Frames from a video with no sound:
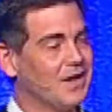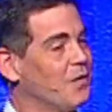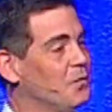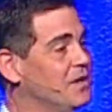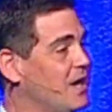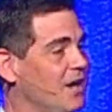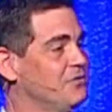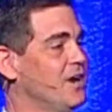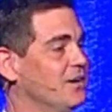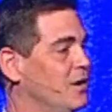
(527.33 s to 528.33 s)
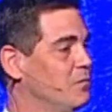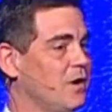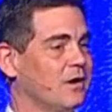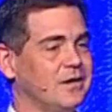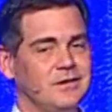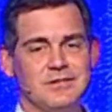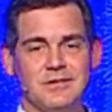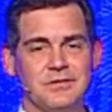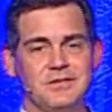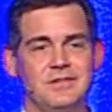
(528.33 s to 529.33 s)
We contract our marketing
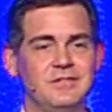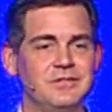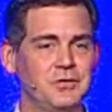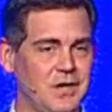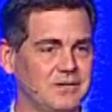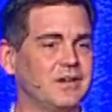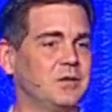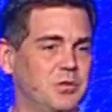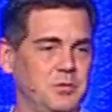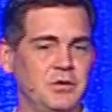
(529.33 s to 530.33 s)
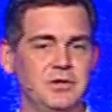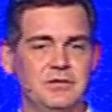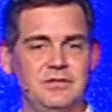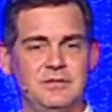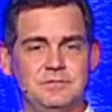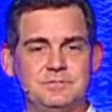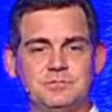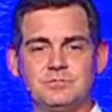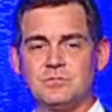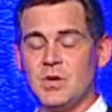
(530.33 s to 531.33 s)
services to outside promoters.
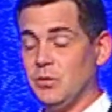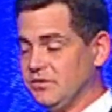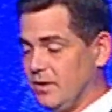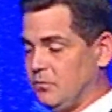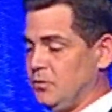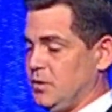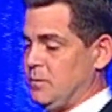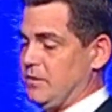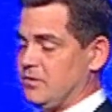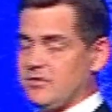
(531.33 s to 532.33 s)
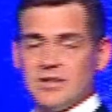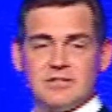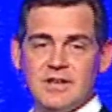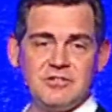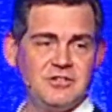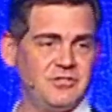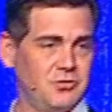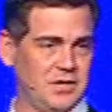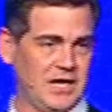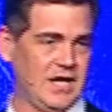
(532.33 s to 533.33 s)
We sell food and beverage concessions
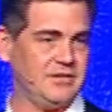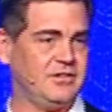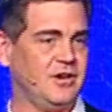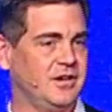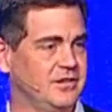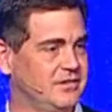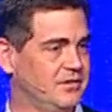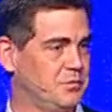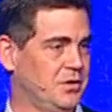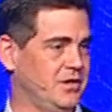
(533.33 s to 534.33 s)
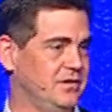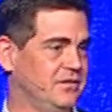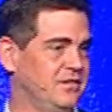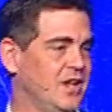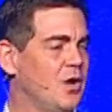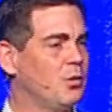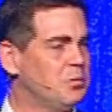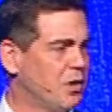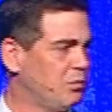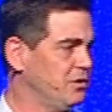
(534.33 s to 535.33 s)
to enhance the audience experience. We
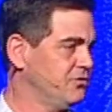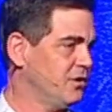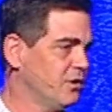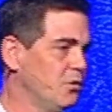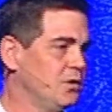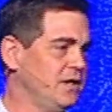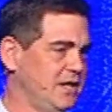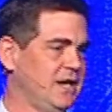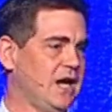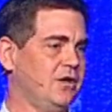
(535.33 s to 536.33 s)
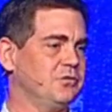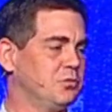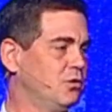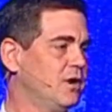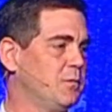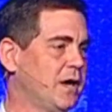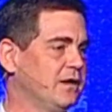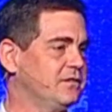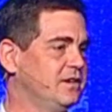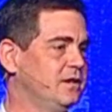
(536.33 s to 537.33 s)
publish our own in-house program
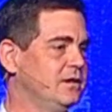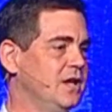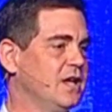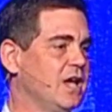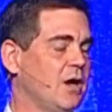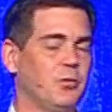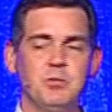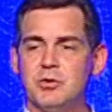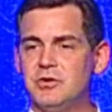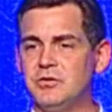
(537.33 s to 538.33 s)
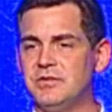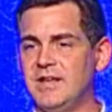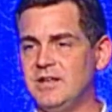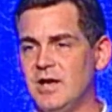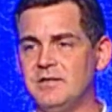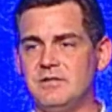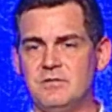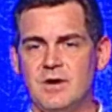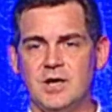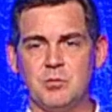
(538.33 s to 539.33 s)
magazine, and we produce a
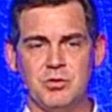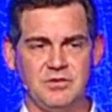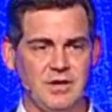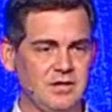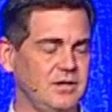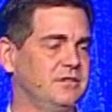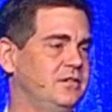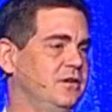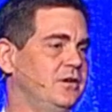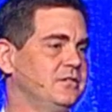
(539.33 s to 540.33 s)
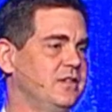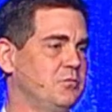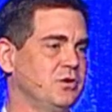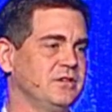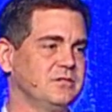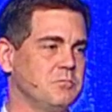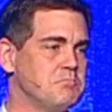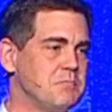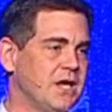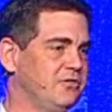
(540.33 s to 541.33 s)
non-symphonic presenting series that brings
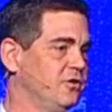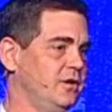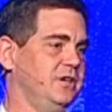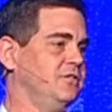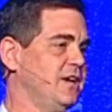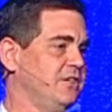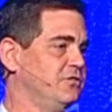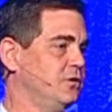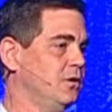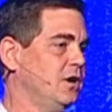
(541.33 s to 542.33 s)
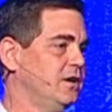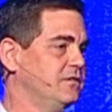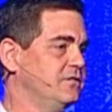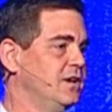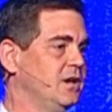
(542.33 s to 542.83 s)
major international artists